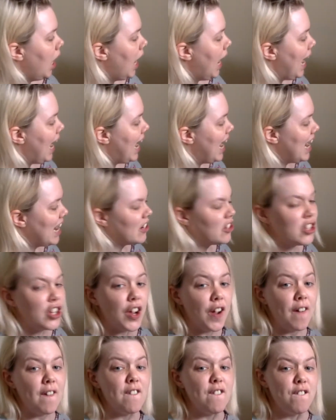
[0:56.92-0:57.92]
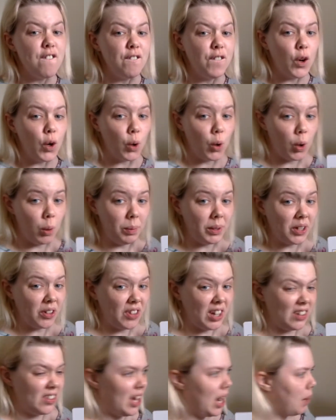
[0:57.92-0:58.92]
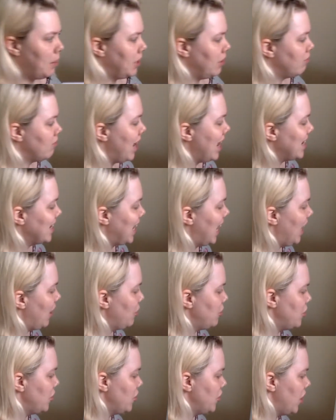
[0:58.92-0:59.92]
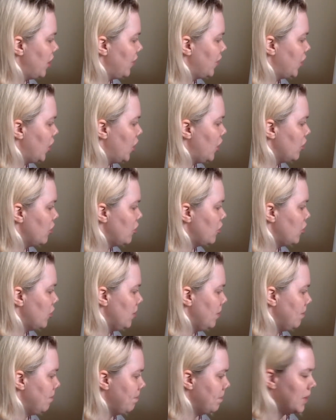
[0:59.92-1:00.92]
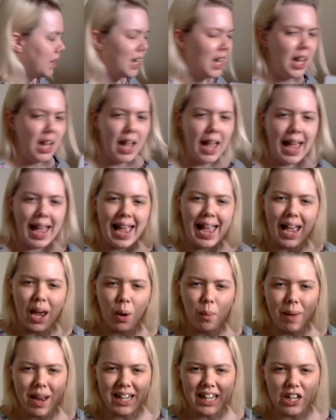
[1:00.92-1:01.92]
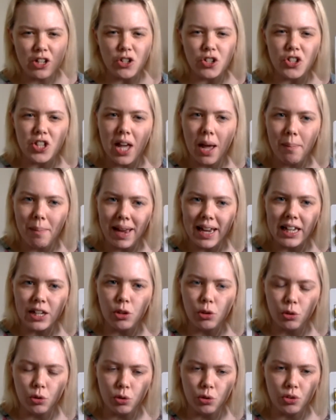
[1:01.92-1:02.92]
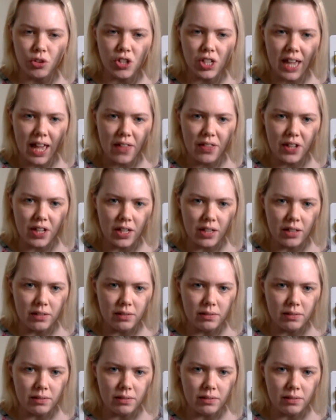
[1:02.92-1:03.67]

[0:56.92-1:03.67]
Add 4, because that's how many red counters I've got. How many does that make all together?